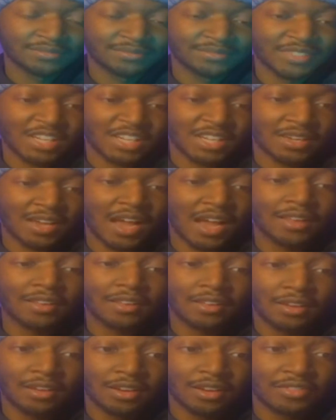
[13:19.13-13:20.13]
I
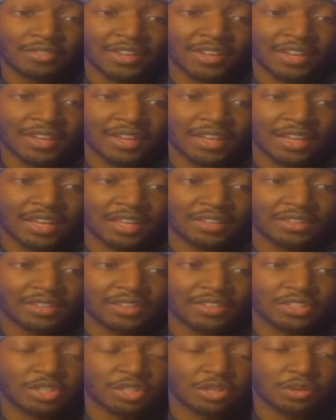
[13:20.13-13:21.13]
love and hate that this
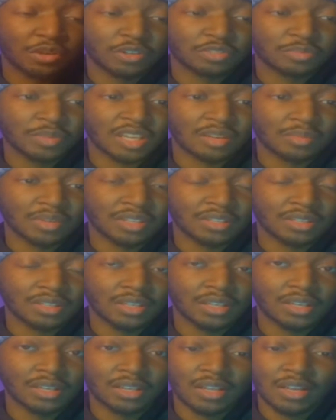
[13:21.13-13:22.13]
show is making me think
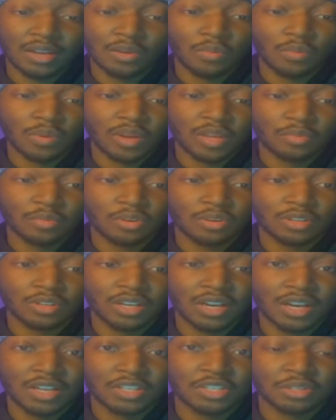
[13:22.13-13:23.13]
like way more than I
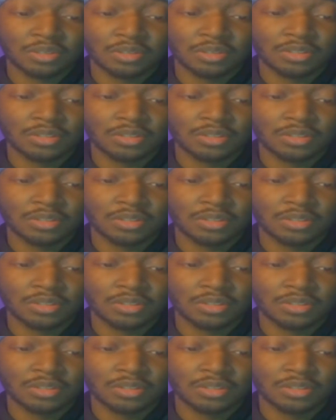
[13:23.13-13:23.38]
should.